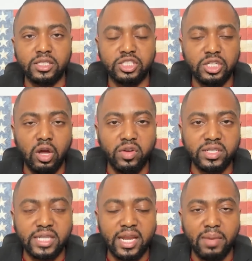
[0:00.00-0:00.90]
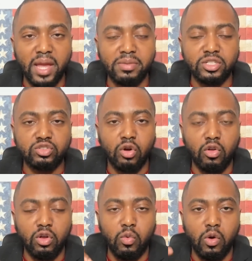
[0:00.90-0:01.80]
she noticed that the baby
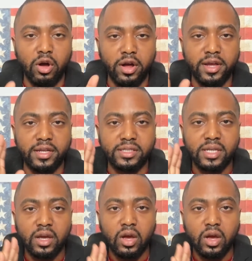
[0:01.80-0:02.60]
stroller was